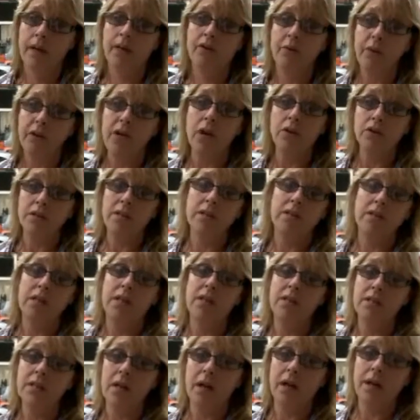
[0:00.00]
If we go to the
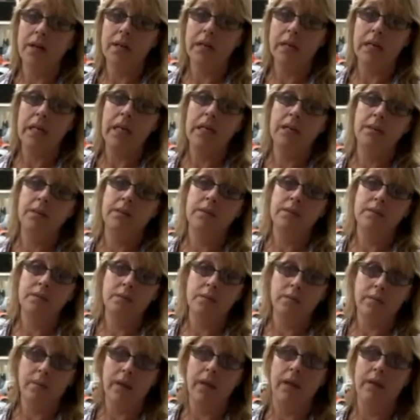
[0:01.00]
seaside, these
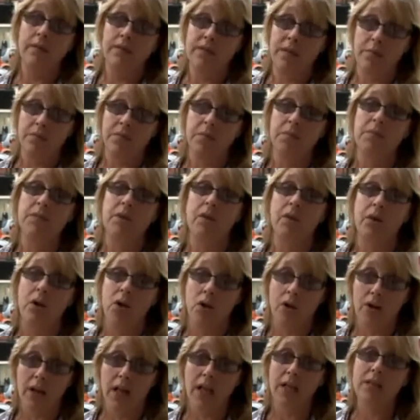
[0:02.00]
symptoms are a
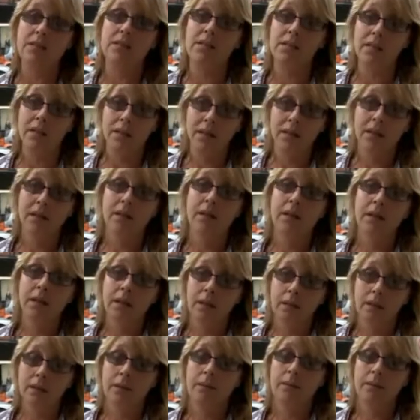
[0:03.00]
lot less,
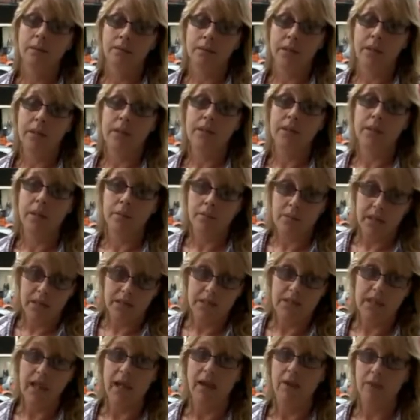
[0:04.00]
but um,
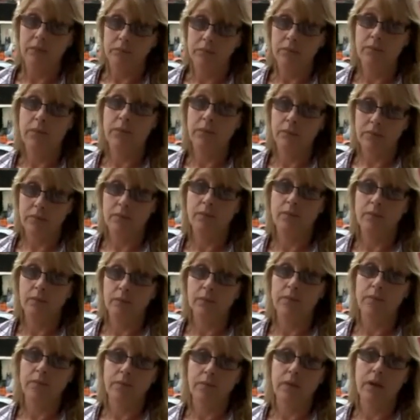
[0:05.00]
in town,
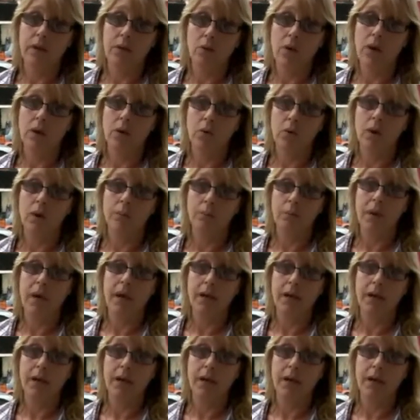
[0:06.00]
they're quite quite